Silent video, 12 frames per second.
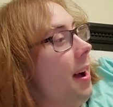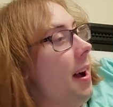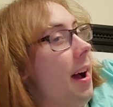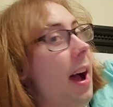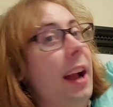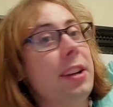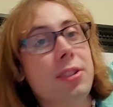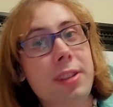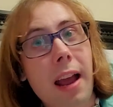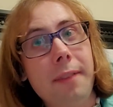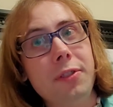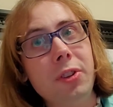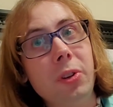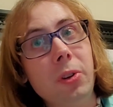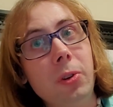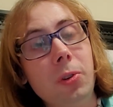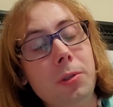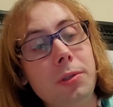I just have
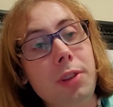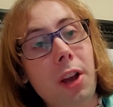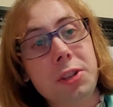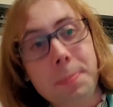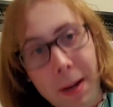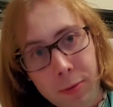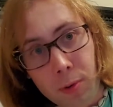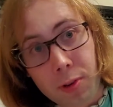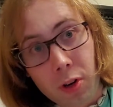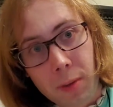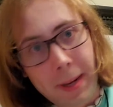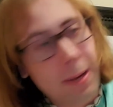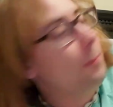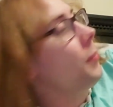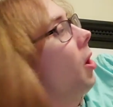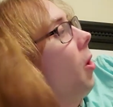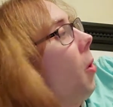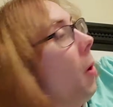to touch base with Derby.
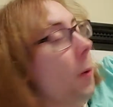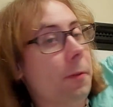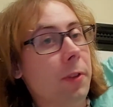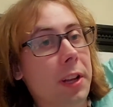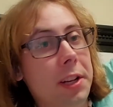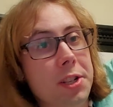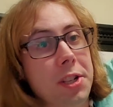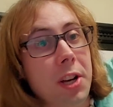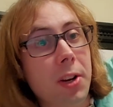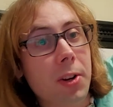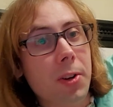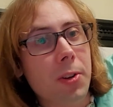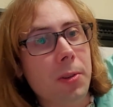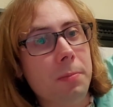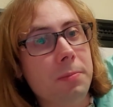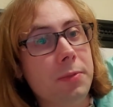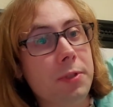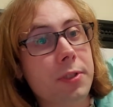Hopefully she'll
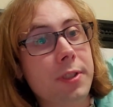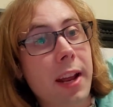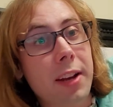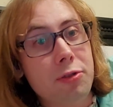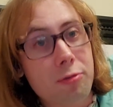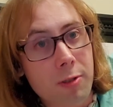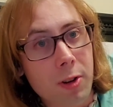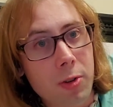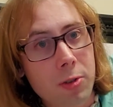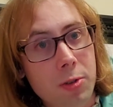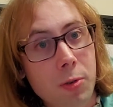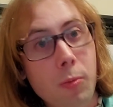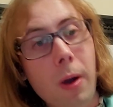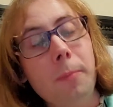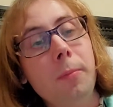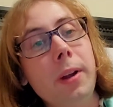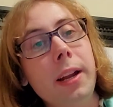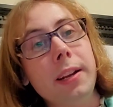stay true to what
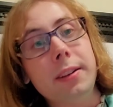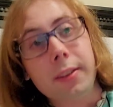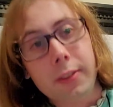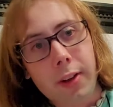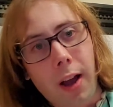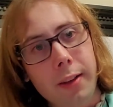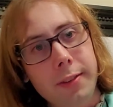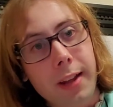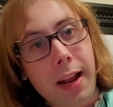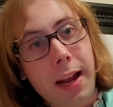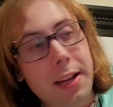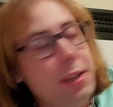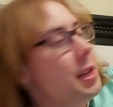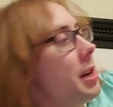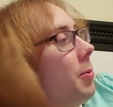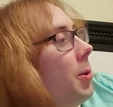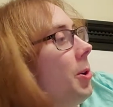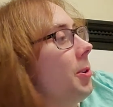we discussed, and she
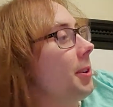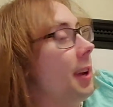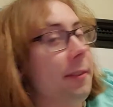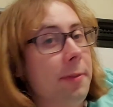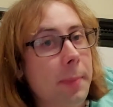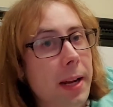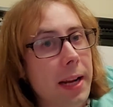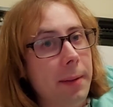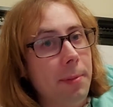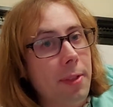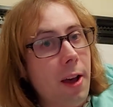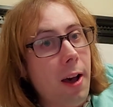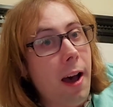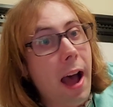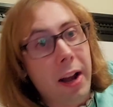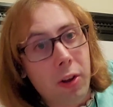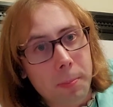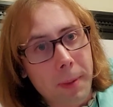will give me the
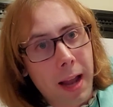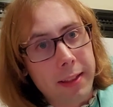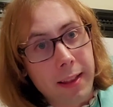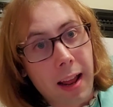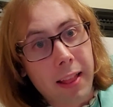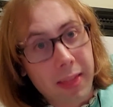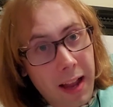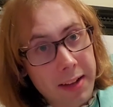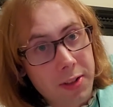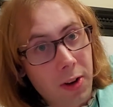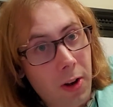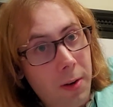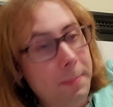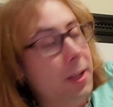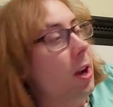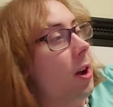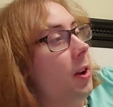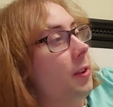idol back that I lent her,
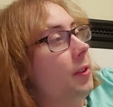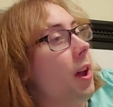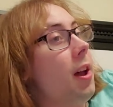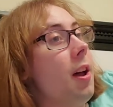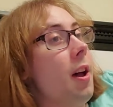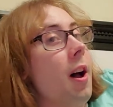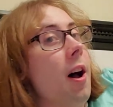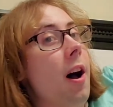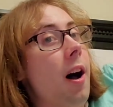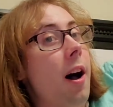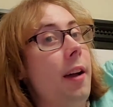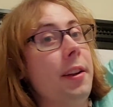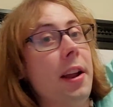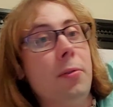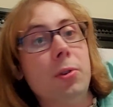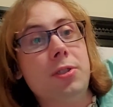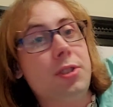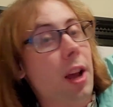because it
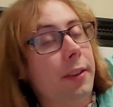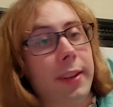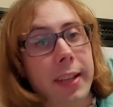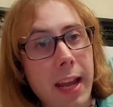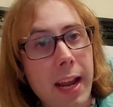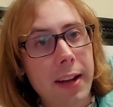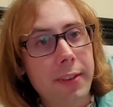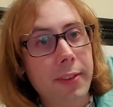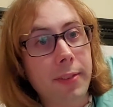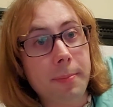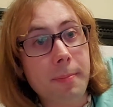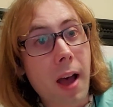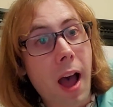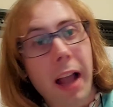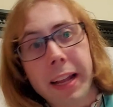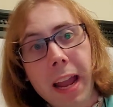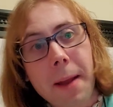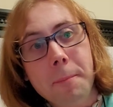was just in case I
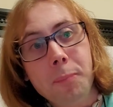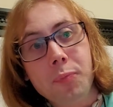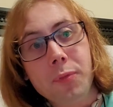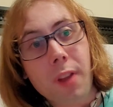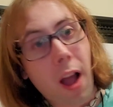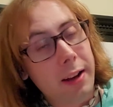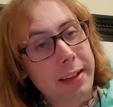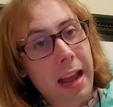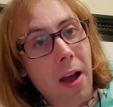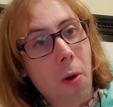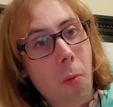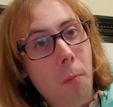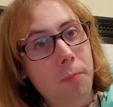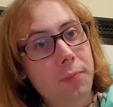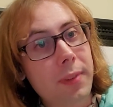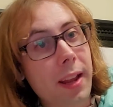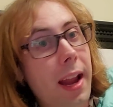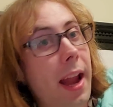get knocked out.
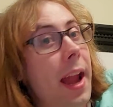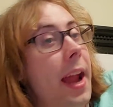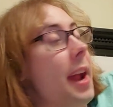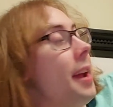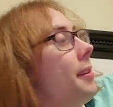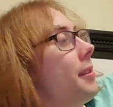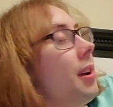And